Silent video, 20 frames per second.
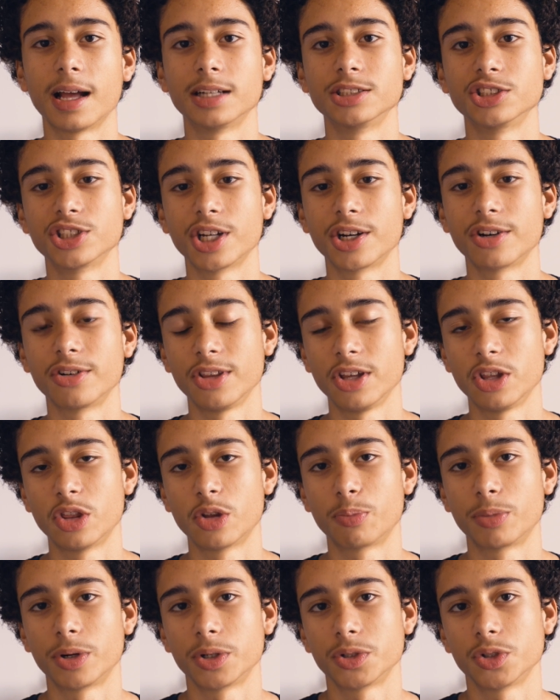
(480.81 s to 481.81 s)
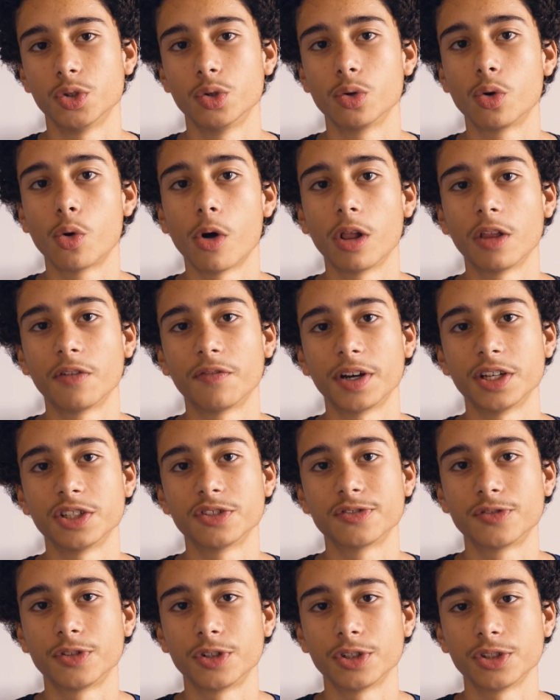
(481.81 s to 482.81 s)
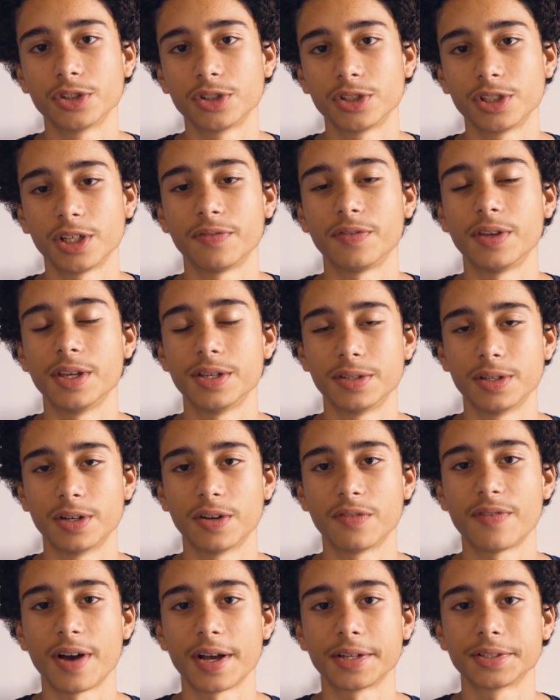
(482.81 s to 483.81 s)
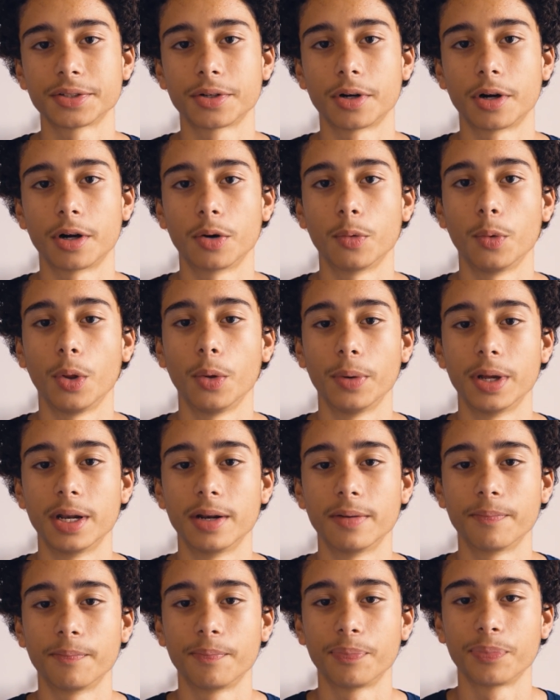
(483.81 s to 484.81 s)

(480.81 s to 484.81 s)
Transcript: and generally the person who qualifies first, if he's in a fast car, will win.